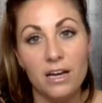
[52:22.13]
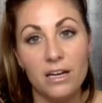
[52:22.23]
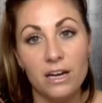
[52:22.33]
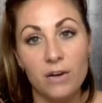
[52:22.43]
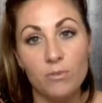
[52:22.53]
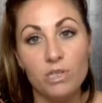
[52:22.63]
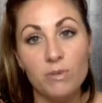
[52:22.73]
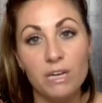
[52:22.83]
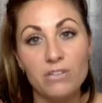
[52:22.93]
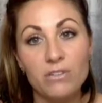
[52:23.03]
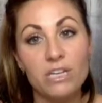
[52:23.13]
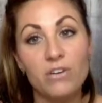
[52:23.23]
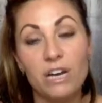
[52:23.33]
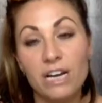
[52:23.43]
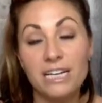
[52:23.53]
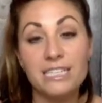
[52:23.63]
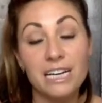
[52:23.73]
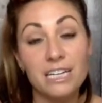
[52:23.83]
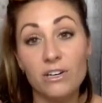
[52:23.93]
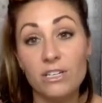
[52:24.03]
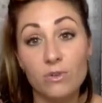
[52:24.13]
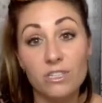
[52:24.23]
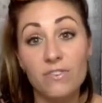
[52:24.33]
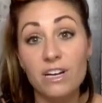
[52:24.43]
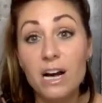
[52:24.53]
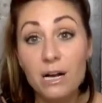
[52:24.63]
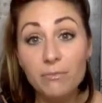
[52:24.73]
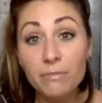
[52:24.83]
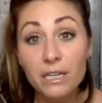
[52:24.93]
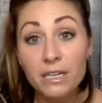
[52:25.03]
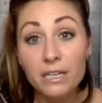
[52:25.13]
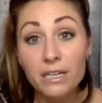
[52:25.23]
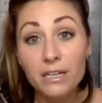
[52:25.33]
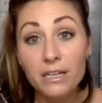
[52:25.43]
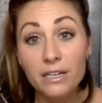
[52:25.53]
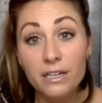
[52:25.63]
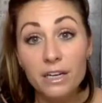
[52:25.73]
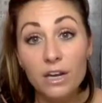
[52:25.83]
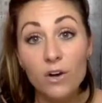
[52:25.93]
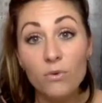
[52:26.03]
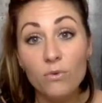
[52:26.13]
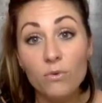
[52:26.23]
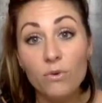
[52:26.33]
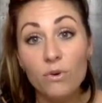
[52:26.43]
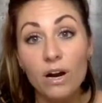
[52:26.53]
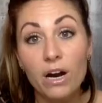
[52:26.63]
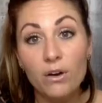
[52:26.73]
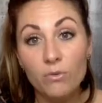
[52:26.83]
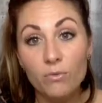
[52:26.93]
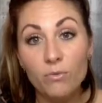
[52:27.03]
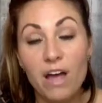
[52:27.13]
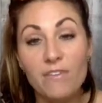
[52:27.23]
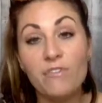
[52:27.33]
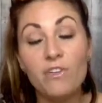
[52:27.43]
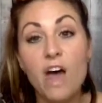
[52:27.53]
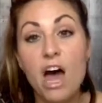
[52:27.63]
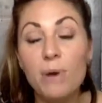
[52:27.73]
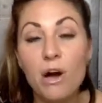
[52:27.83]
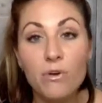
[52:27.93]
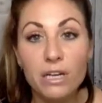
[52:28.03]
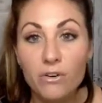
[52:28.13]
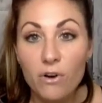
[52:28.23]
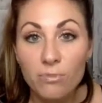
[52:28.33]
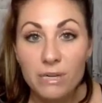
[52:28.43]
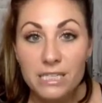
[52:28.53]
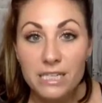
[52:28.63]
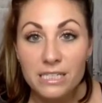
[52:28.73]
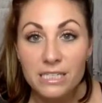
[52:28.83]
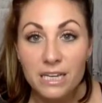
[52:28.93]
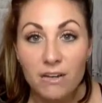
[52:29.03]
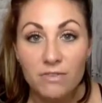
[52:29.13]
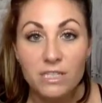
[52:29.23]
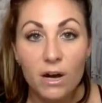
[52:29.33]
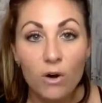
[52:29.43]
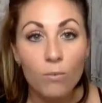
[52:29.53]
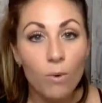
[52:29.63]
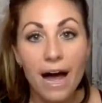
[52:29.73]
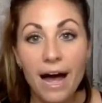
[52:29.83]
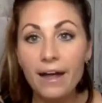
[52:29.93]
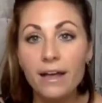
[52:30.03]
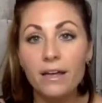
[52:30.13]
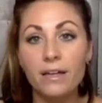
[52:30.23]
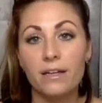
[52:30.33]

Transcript: Would you be interested in creating a secondary source of income? Have you ever thought about owning your own business? If so, why?